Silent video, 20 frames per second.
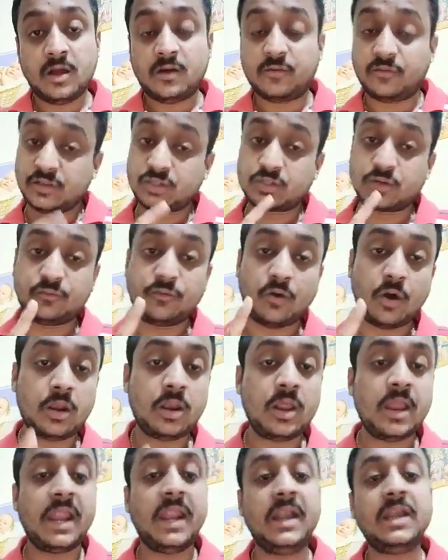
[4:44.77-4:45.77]
First of
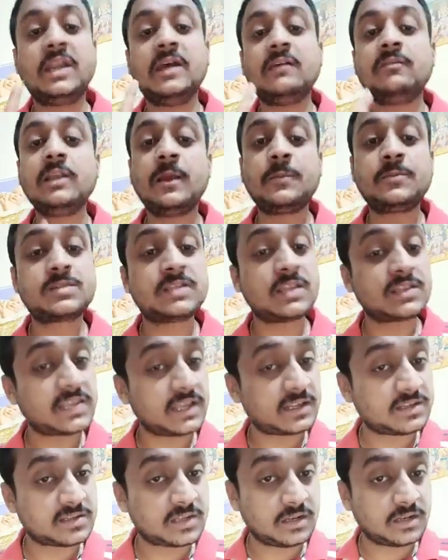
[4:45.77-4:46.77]
all, it develops the
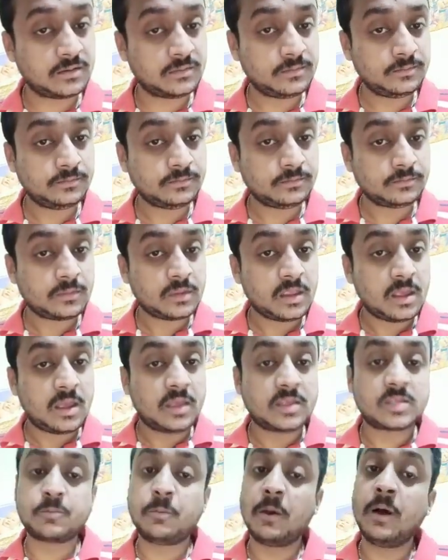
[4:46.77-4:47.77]
sex cell.
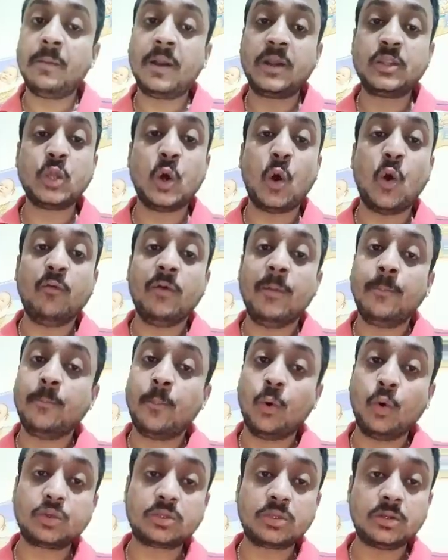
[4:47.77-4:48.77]
Sperm and the ovum
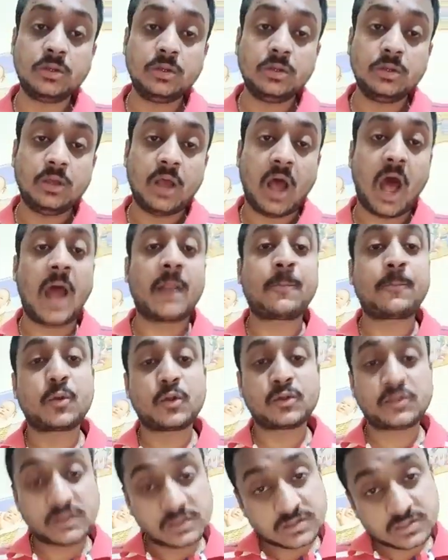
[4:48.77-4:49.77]
both are
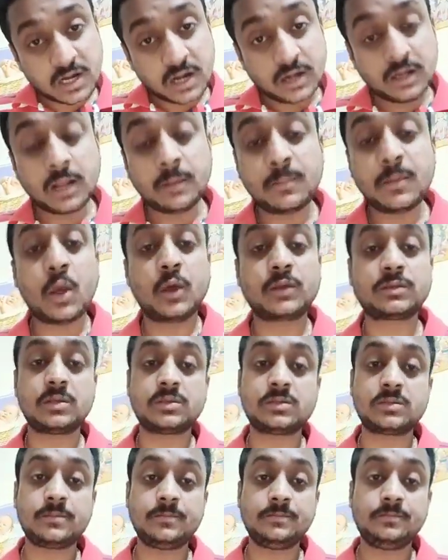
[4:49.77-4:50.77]
processed under
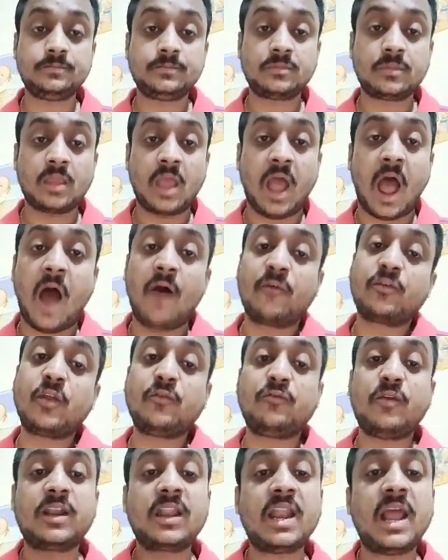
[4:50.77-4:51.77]
meiosis. After
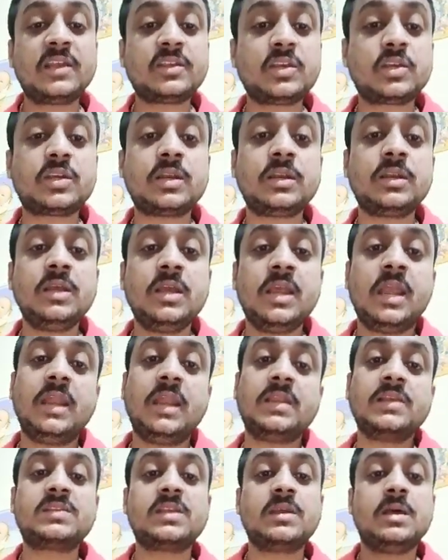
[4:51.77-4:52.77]
fertilization,
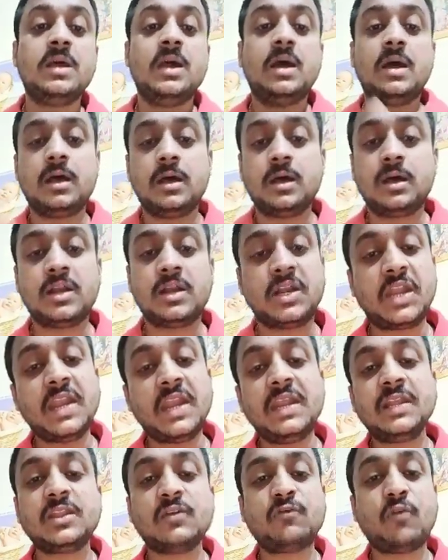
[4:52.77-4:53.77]
it is
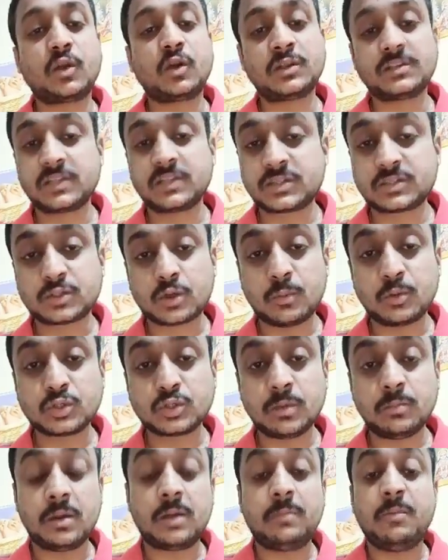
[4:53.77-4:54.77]
retaining the 46
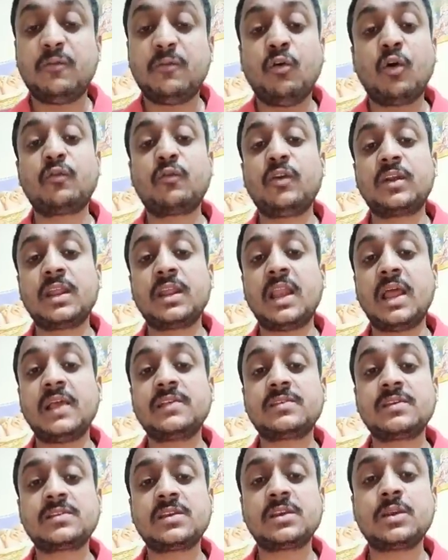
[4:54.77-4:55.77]
chromosome, but before
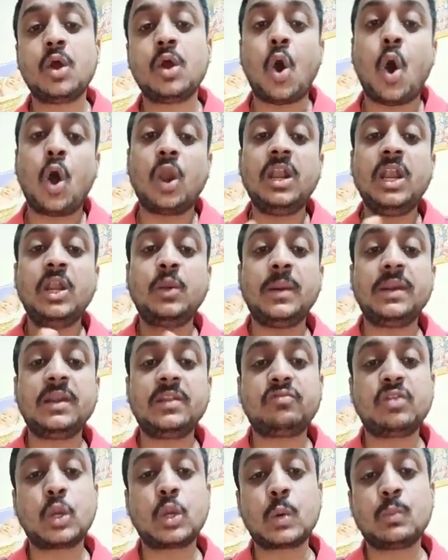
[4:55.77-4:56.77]
fertilization, only
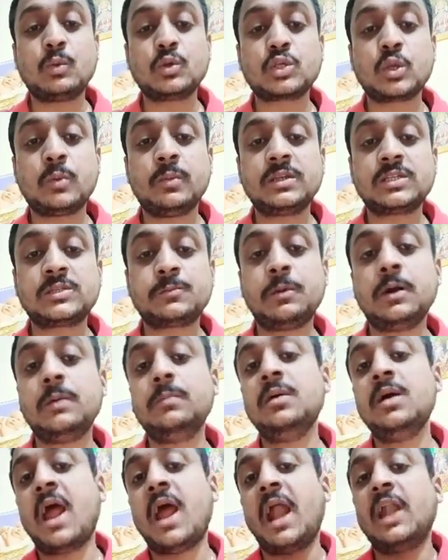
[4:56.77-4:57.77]
23 chromosome in
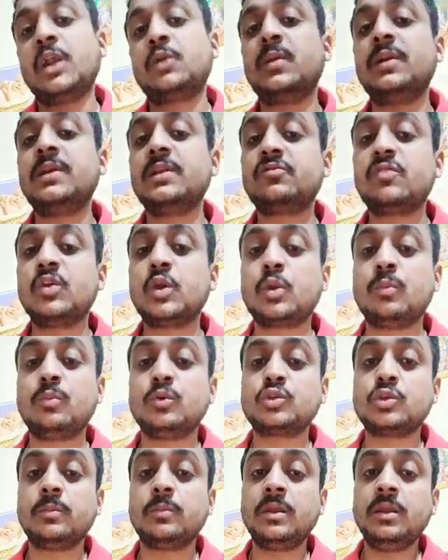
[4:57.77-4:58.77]
sperm and 23
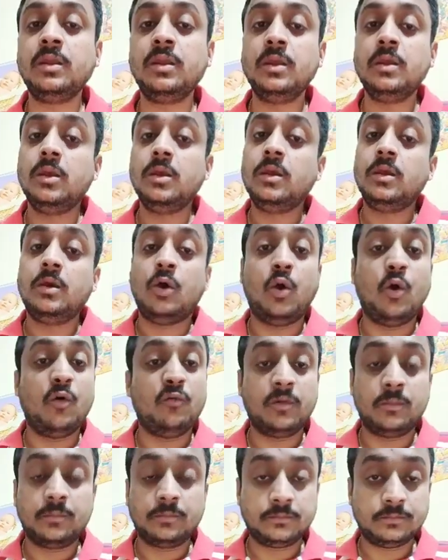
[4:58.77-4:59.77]
chromosome in
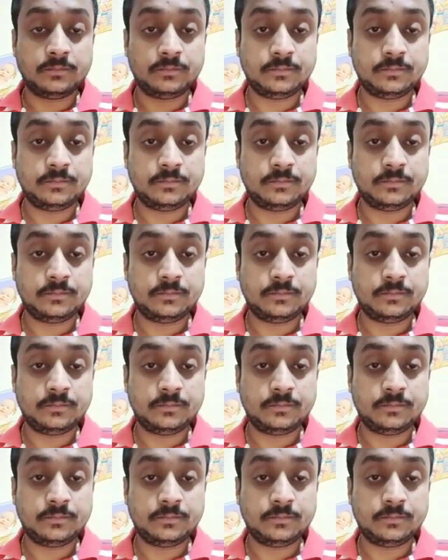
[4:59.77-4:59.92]
ovum.